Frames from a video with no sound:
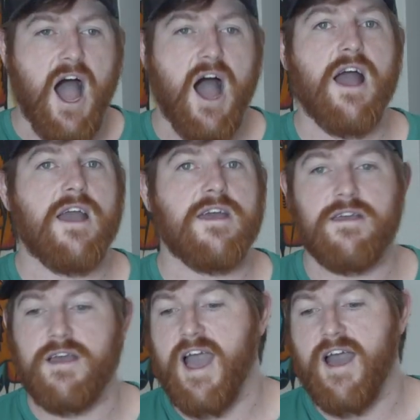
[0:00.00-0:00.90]

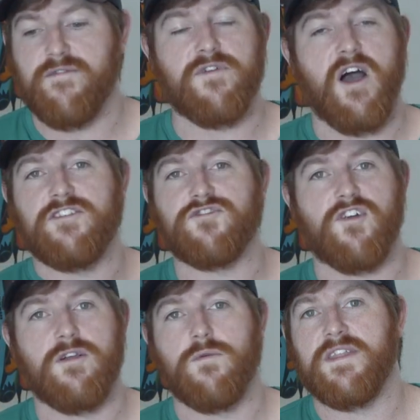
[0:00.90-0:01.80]
I have I
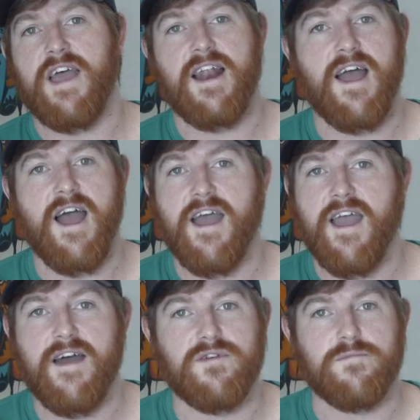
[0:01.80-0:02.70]
struggle with that I, I
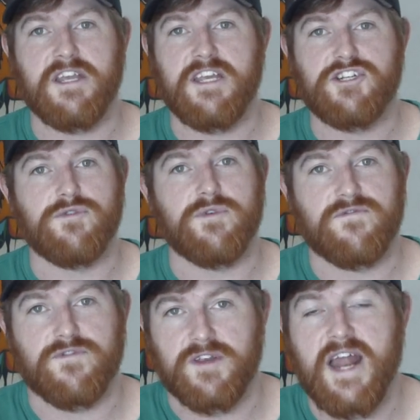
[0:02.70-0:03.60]
have a big issue with
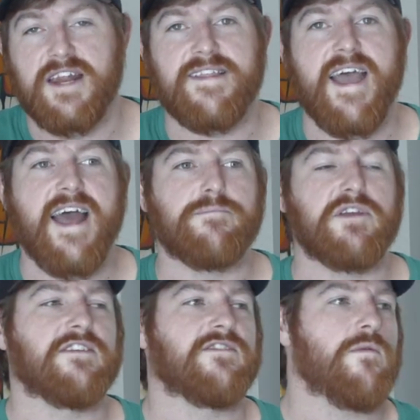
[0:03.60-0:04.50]
forgetting that
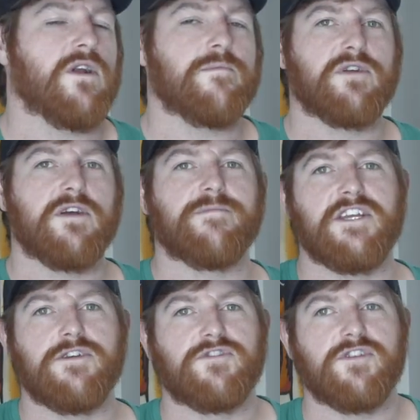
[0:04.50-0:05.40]
because I want to put out my
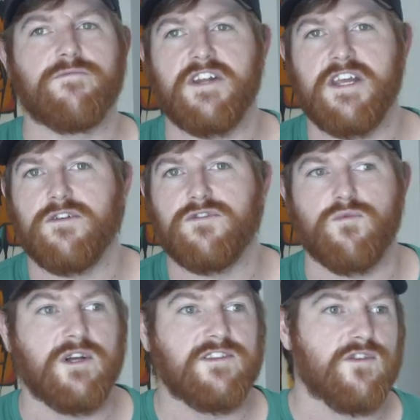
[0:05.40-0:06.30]
YouTube videos
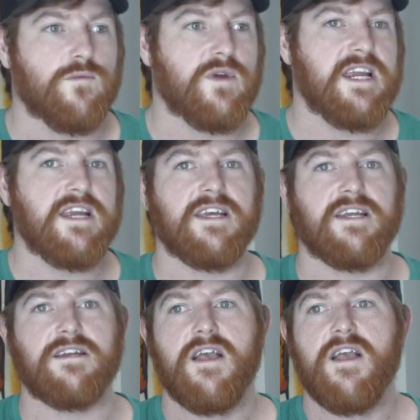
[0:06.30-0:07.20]
once a week
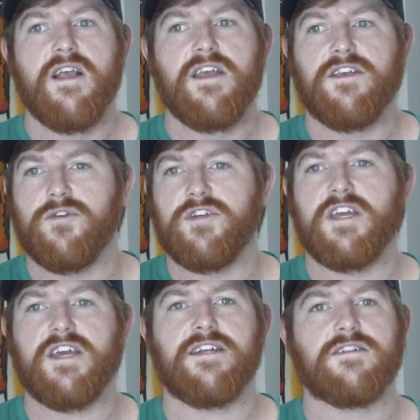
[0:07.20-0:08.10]
and you know,
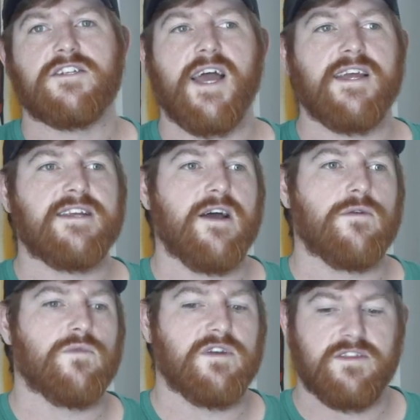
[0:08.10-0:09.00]
you get tied
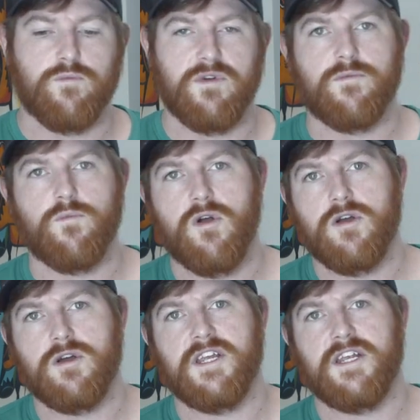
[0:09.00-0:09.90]
down with, with
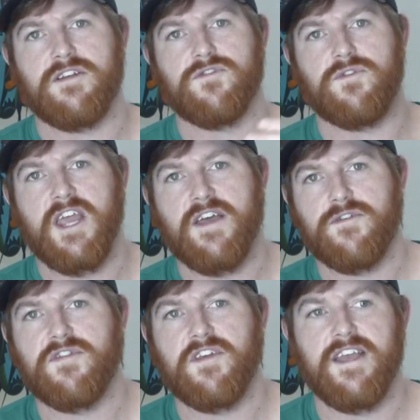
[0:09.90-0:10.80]
work and doing
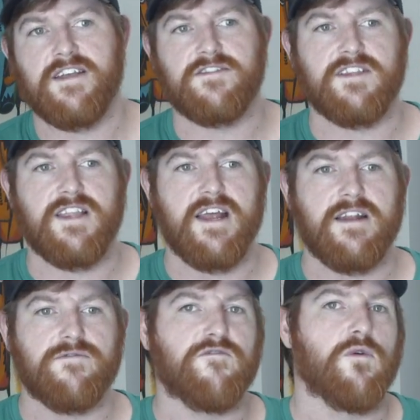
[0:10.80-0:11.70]
other things, and
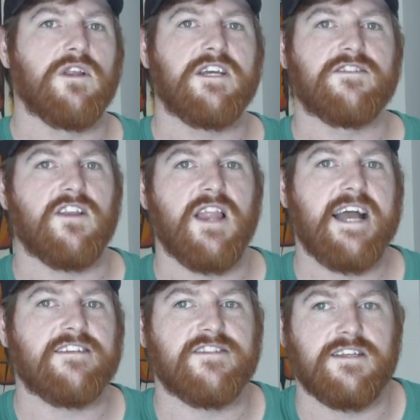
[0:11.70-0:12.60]
then Foley is the
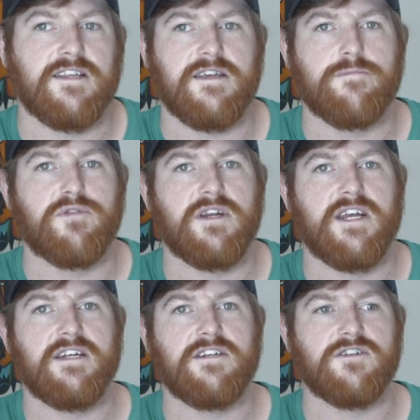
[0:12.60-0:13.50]
last thing that you put
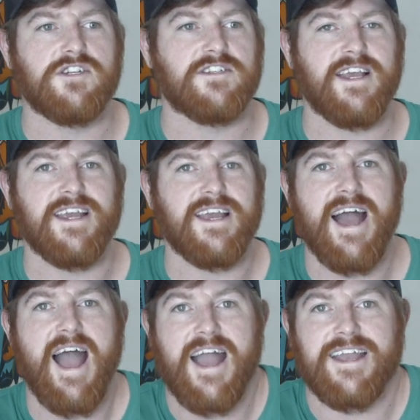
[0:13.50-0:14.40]
in, and you're just like,
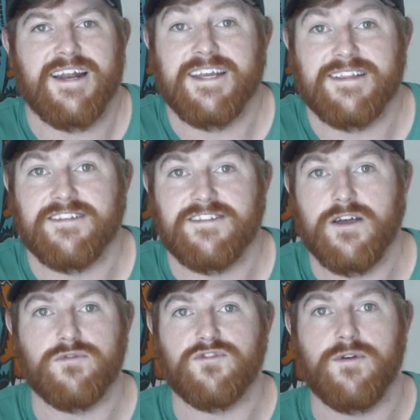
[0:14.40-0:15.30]
ah, I gotta get this
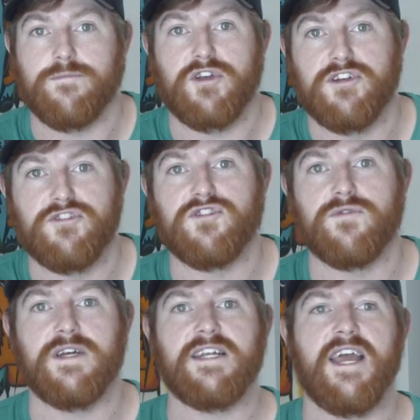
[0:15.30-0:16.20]
out, so I'm gonna
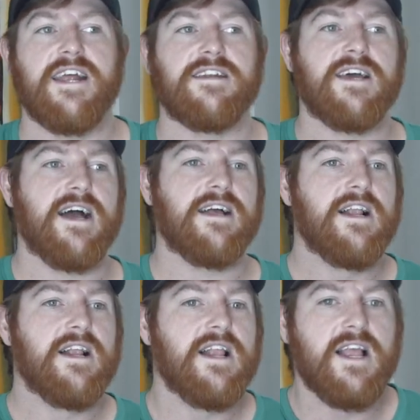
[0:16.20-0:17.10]
do it. And, uh,
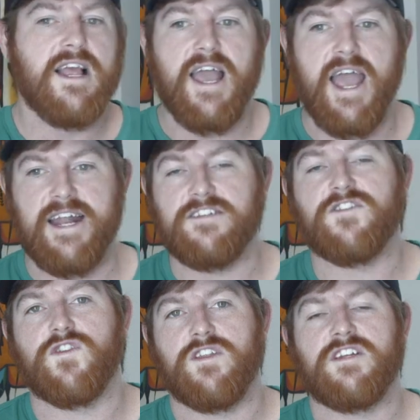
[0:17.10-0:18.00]
and
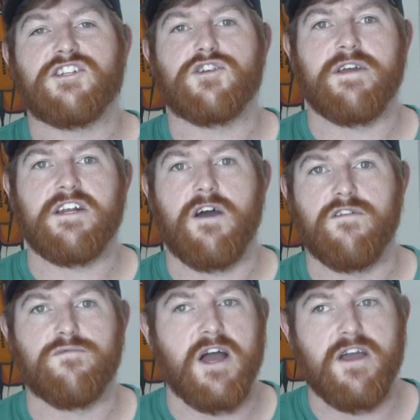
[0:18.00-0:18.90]
it's to the detriment
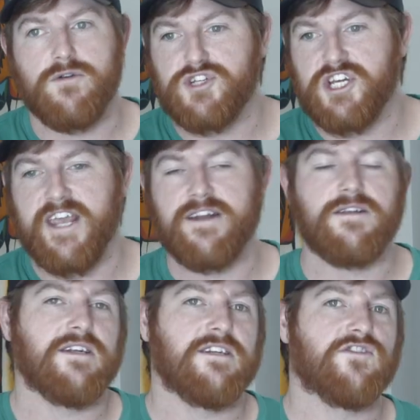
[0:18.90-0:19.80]
of my own
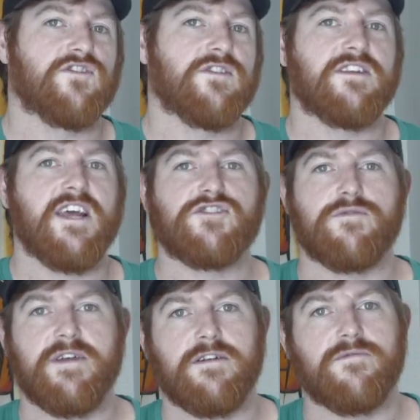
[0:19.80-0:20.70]
channel, and it's to the
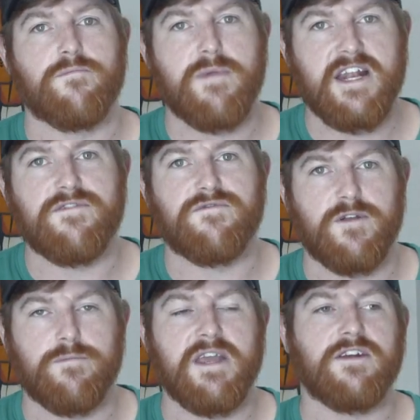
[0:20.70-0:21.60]
detriment of many
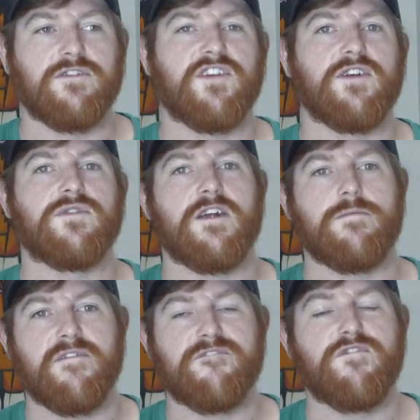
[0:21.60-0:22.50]
filmmakers out there,
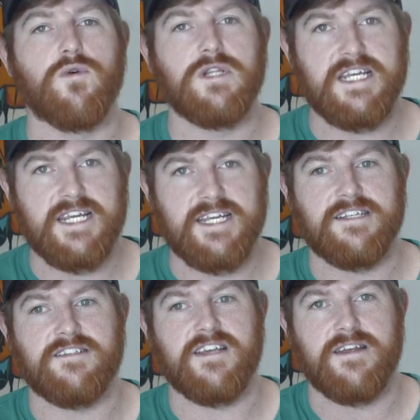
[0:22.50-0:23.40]
but Foley
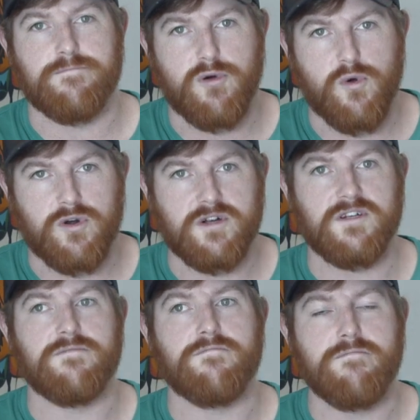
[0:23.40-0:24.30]
is
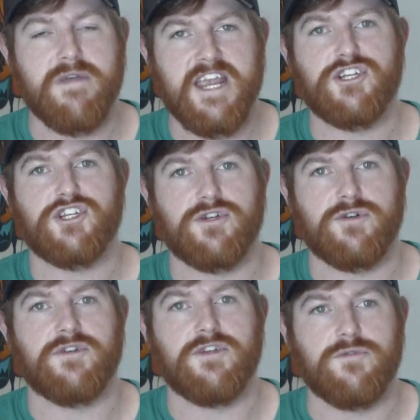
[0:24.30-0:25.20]
important. Make
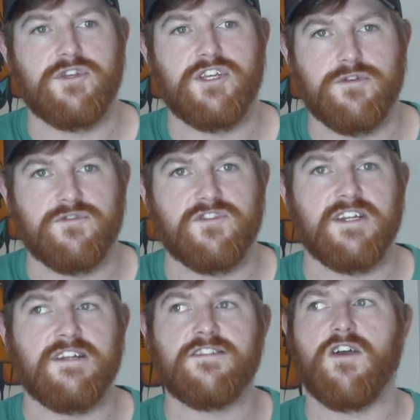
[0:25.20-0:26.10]
sure you use
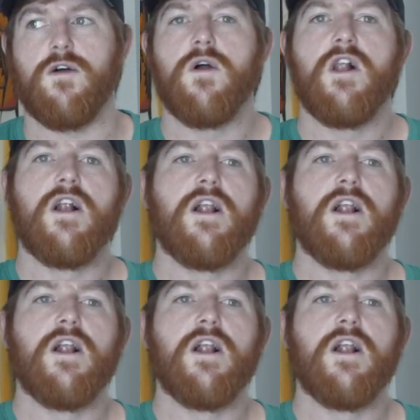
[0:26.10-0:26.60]
it. So,